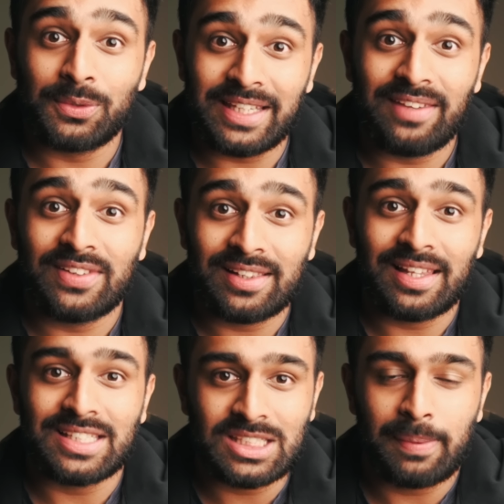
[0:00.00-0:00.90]
was even
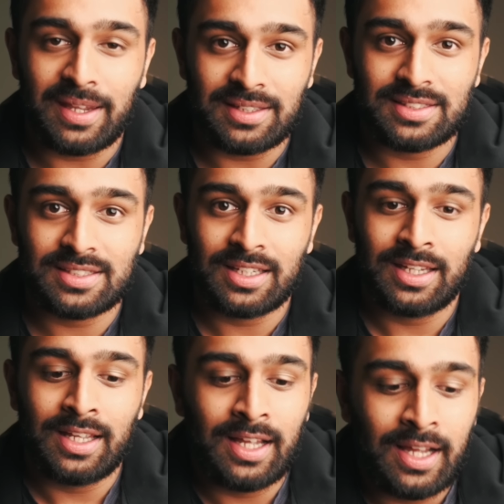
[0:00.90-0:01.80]
less space.
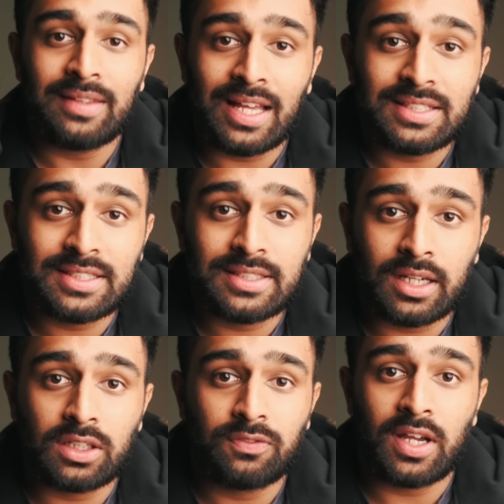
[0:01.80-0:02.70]
And that's the
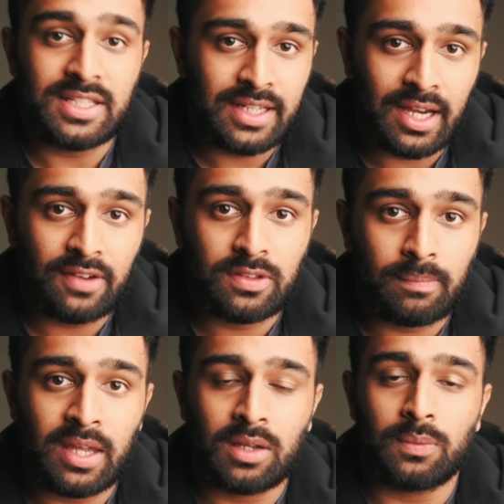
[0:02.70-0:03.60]
sacrifice you have to
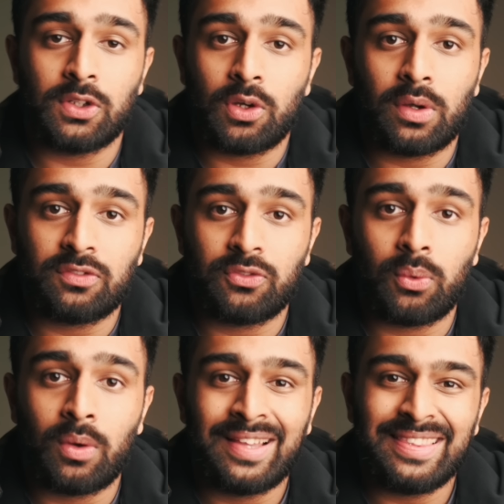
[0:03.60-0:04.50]
make when you're going
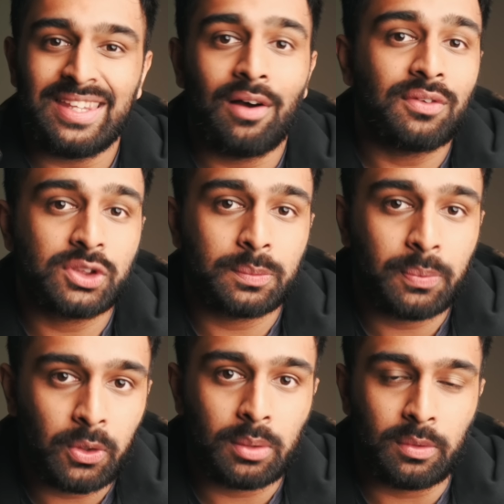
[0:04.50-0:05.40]
for the ultra
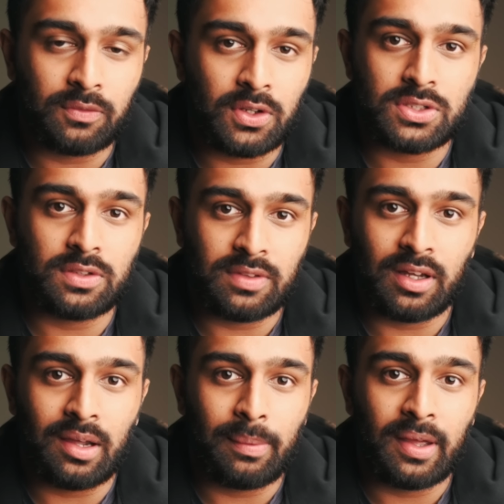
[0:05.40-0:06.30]
portable version of the
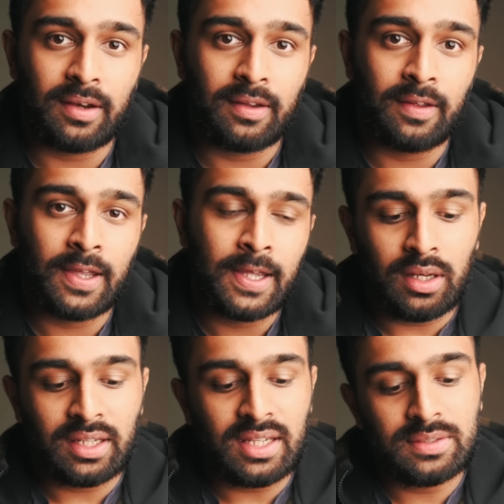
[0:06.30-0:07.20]
iPad. And
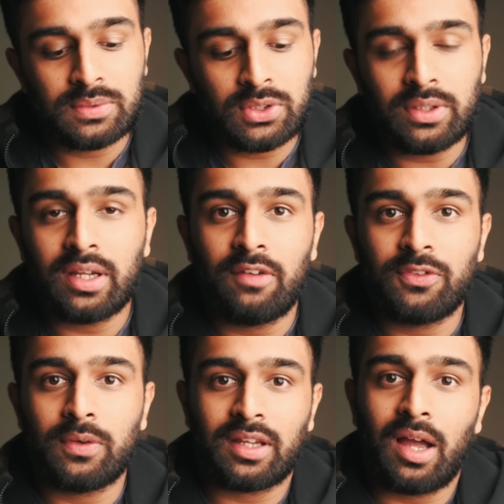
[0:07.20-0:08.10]
I guess it was only
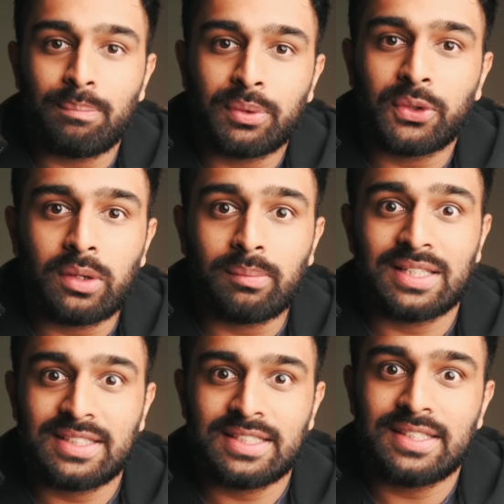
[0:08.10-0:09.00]
after I borrowed my
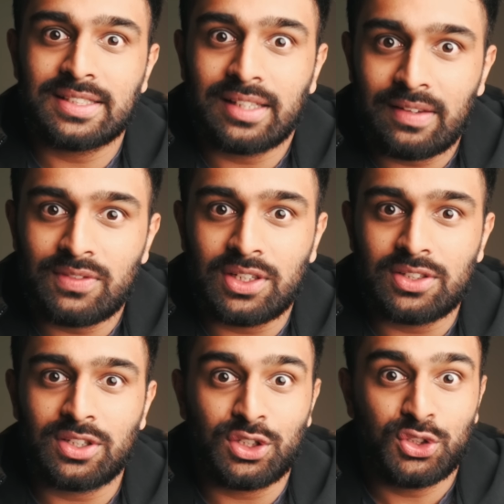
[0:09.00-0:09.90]
sister's
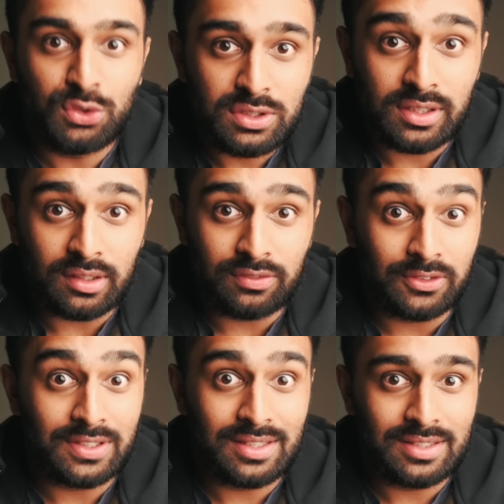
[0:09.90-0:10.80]
11-inch and used it
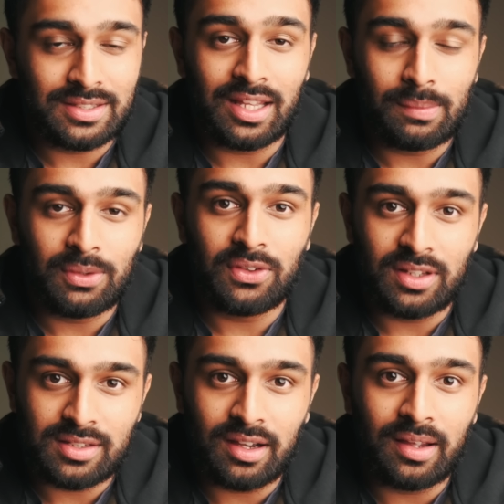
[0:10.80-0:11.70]
for a sustained
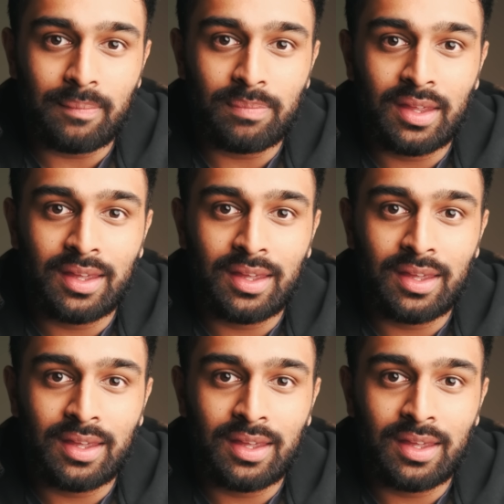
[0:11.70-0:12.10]
period of time